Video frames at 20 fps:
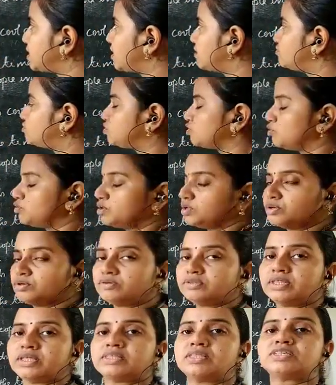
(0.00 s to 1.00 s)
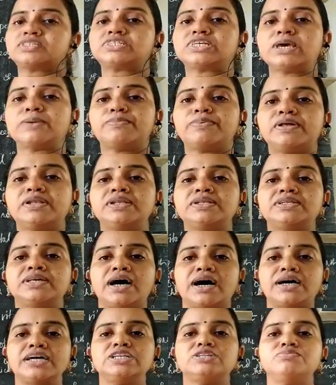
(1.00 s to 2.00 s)
I have told you that the staple
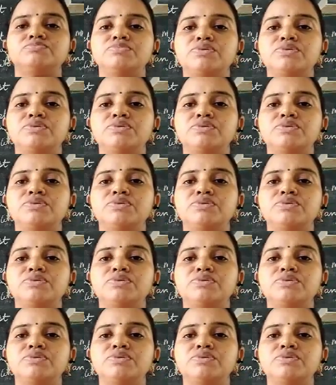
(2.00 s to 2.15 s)
diet